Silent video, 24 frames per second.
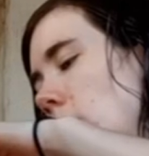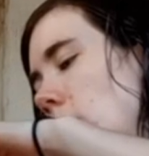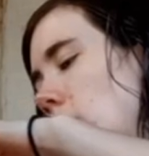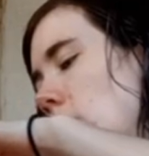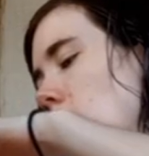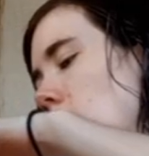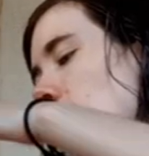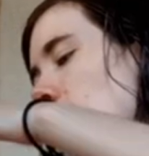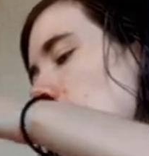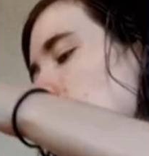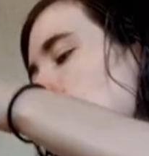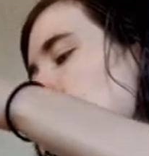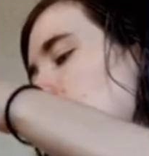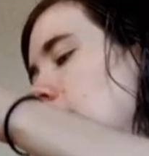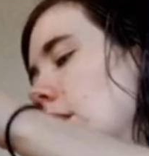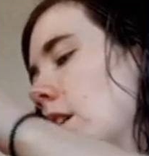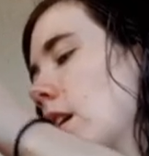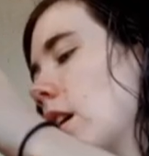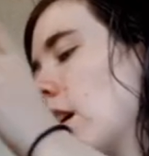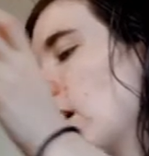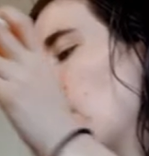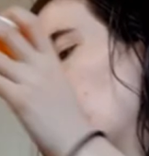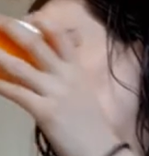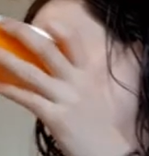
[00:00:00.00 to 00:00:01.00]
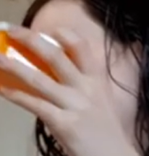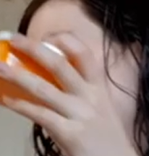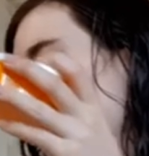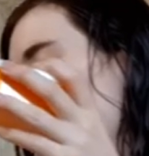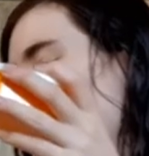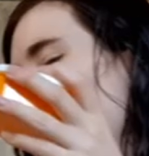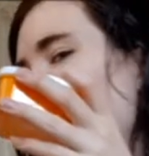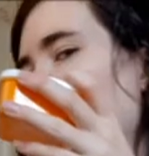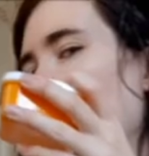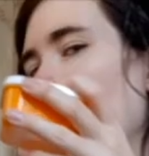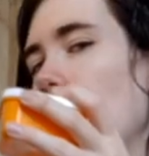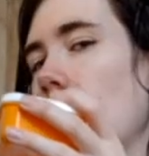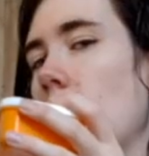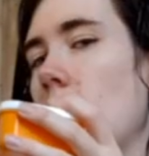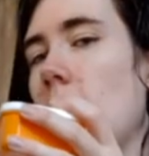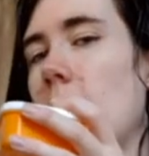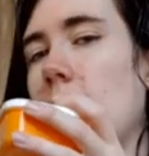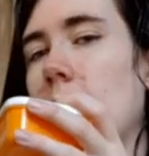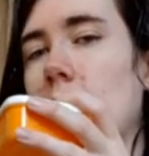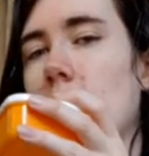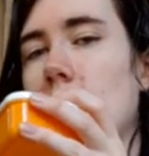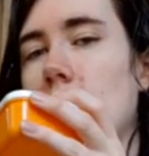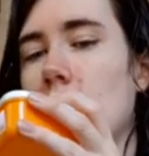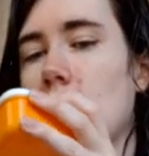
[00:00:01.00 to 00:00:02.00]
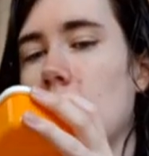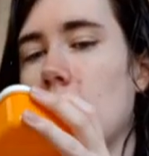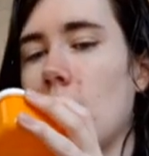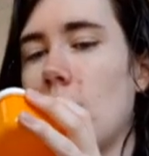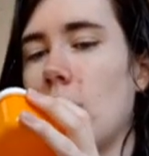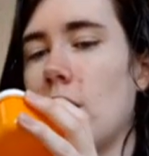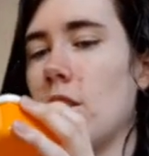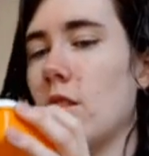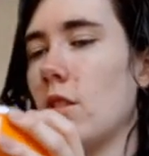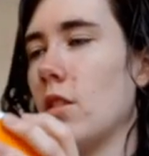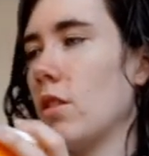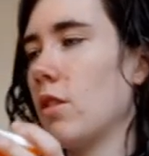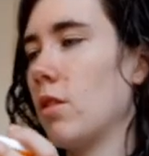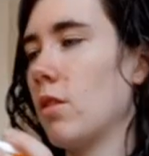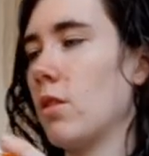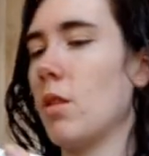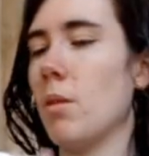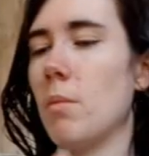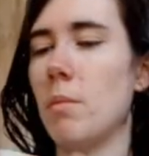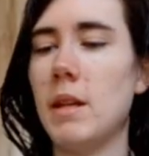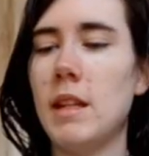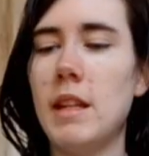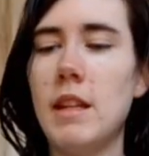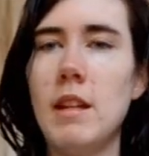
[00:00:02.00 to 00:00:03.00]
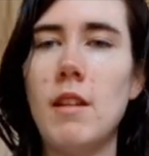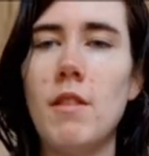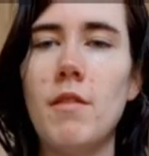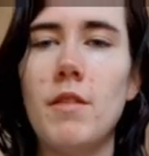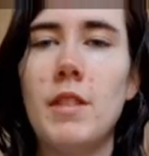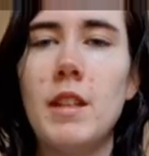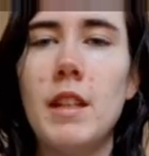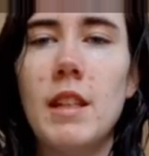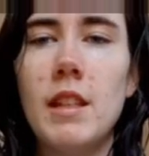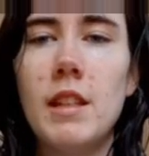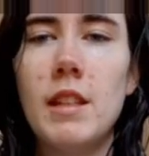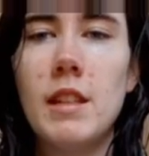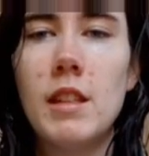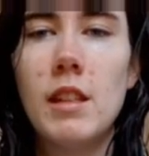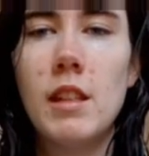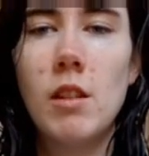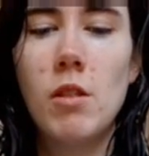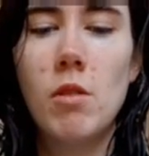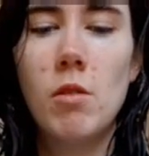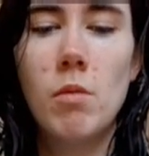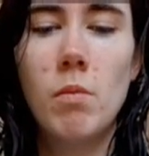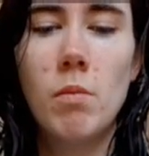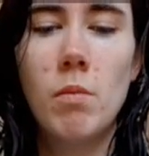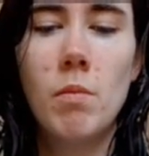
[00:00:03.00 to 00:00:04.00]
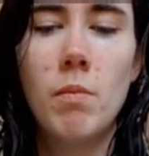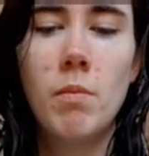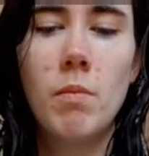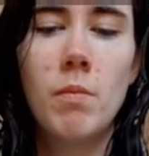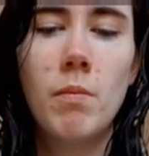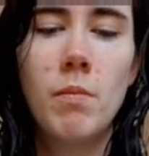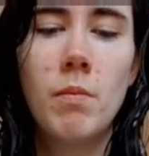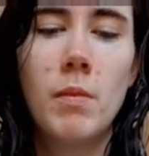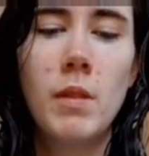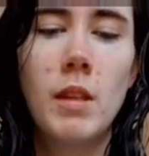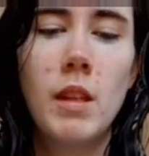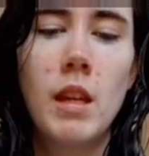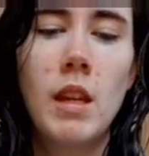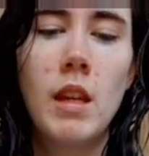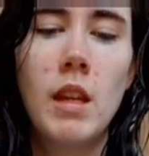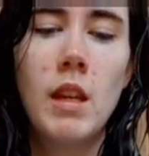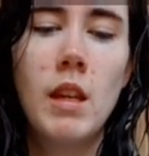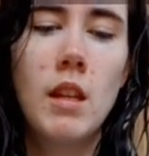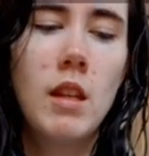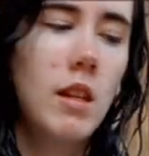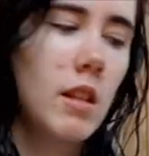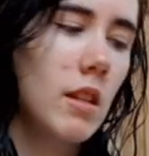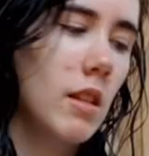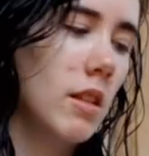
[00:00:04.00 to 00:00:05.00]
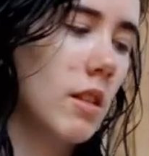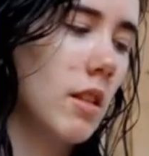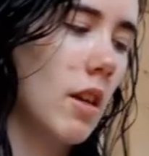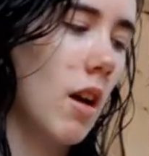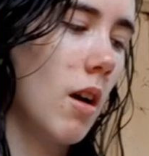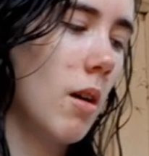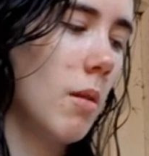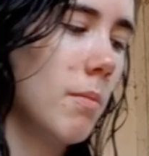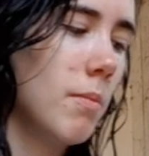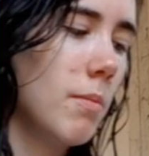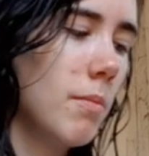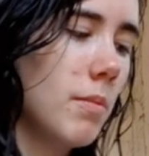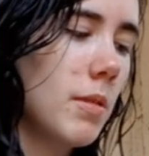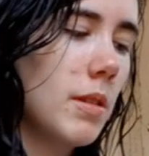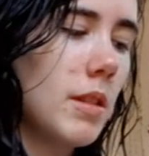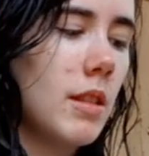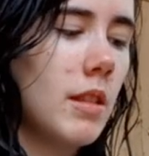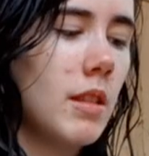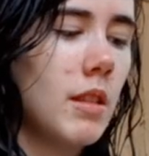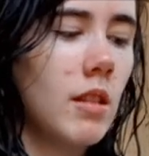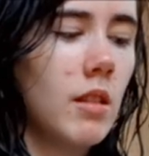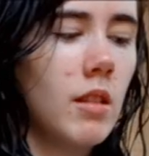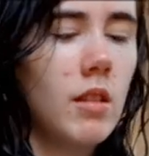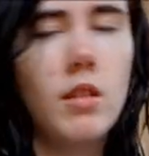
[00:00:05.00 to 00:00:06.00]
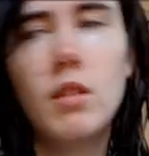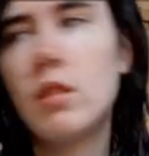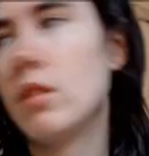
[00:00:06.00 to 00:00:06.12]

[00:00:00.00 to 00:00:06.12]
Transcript: well as from her, I got so many of these little tubs.